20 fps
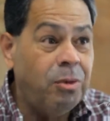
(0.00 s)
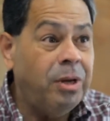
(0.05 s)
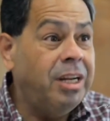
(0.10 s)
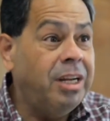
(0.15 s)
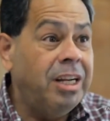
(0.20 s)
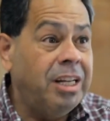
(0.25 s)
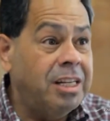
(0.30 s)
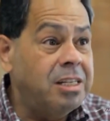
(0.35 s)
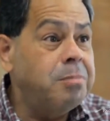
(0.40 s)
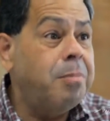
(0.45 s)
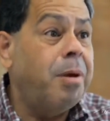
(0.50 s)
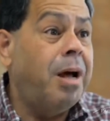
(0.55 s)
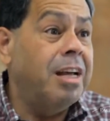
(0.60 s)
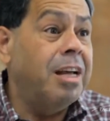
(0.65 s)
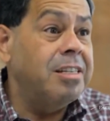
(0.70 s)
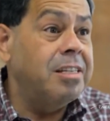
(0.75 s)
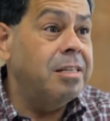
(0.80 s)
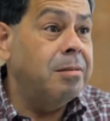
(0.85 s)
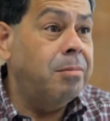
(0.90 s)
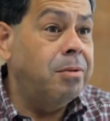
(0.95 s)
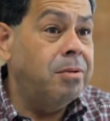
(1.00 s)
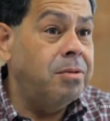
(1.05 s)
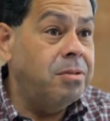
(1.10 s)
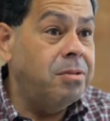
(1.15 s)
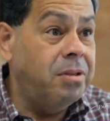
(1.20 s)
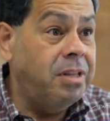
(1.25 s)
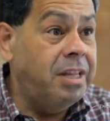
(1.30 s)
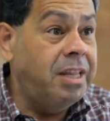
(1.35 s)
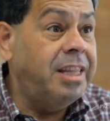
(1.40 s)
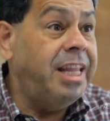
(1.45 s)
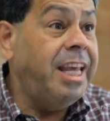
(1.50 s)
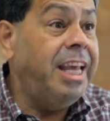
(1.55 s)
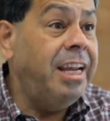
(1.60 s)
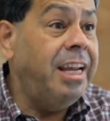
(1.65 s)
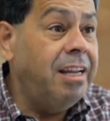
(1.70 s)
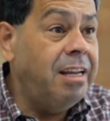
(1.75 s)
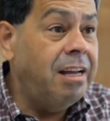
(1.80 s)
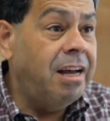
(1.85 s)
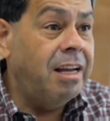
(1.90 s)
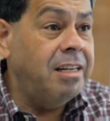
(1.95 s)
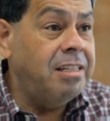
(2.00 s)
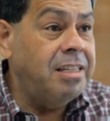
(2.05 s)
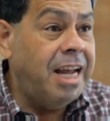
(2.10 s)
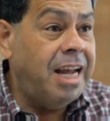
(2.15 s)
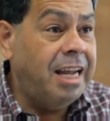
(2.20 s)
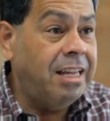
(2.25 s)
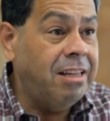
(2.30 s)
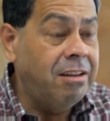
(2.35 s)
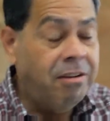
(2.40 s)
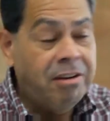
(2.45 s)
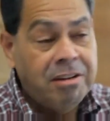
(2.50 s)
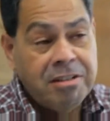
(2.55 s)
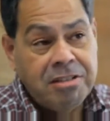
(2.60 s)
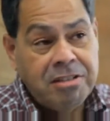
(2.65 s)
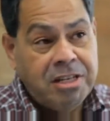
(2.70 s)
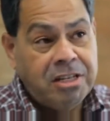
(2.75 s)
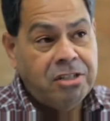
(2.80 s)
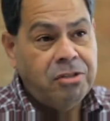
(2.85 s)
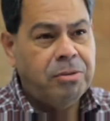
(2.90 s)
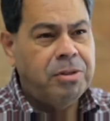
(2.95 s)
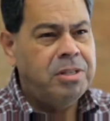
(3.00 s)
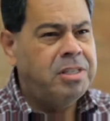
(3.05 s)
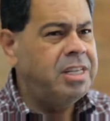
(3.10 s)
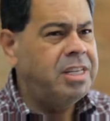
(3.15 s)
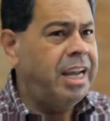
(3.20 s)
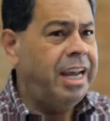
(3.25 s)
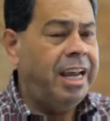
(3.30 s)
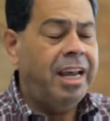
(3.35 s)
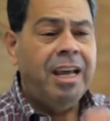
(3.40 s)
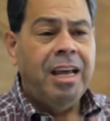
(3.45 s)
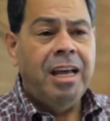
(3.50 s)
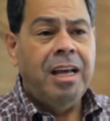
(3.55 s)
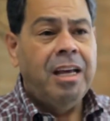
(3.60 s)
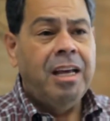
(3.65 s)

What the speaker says: quickly as possible so that they can contact their constituents, say,